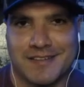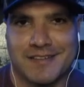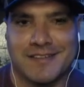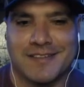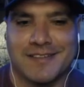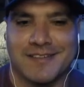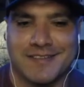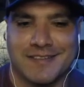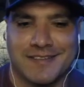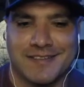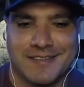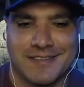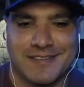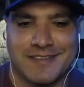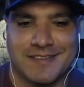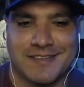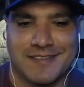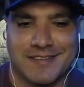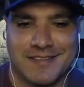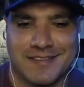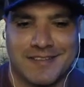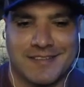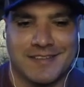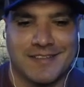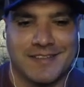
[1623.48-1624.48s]

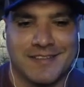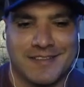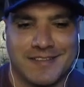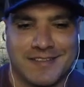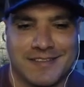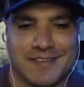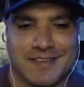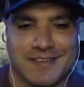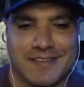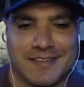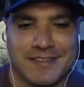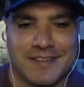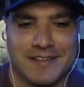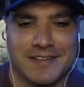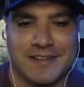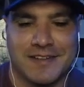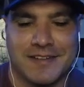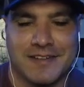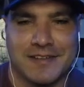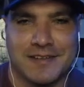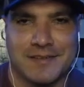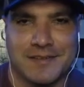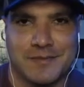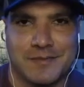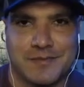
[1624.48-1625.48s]

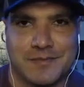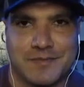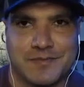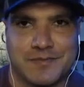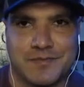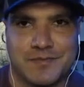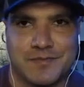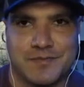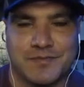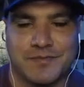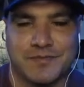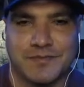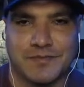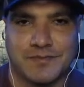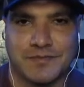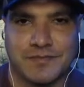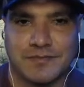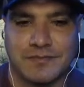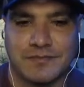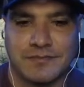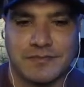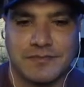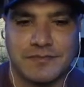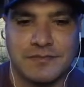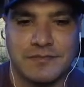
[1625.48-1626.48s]

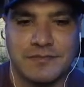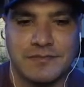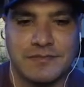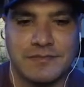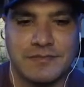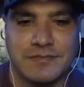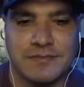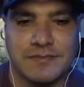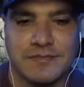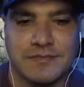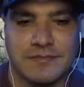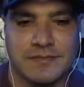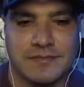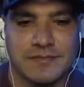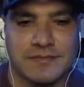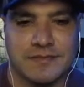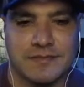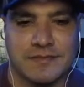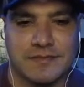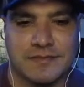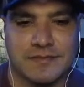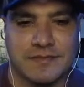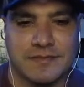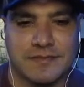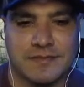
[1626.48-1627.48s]

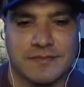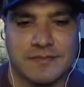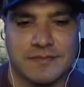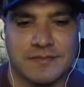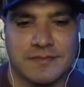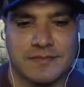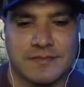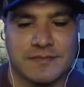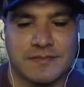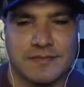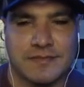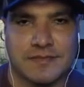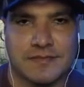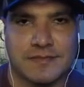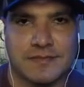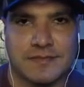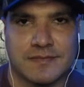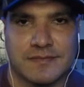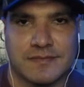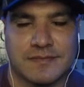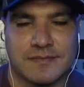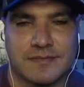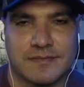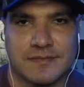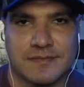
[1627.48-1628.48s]

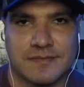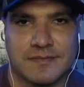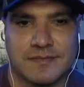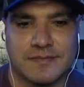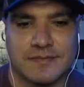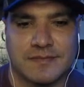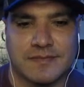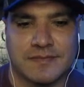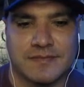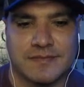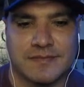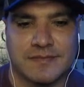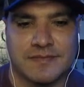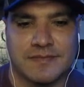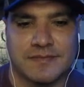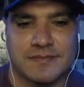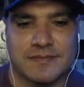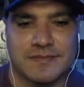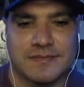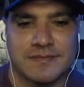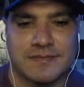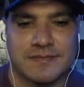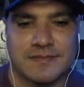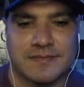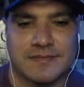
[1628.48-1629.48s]

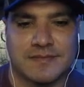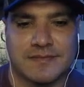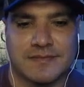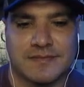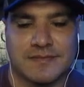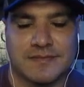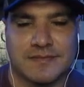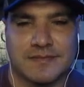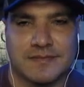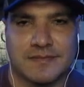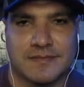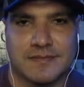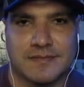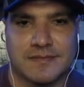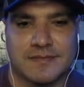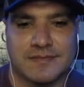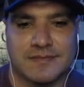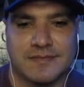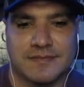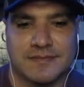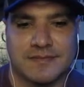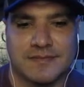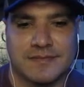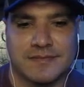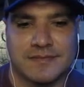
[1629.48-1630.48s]

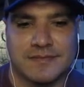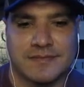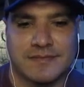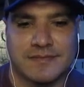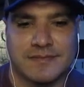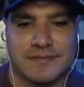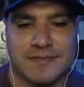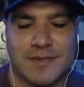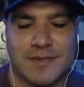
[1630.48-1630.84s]
This person isn't speaking.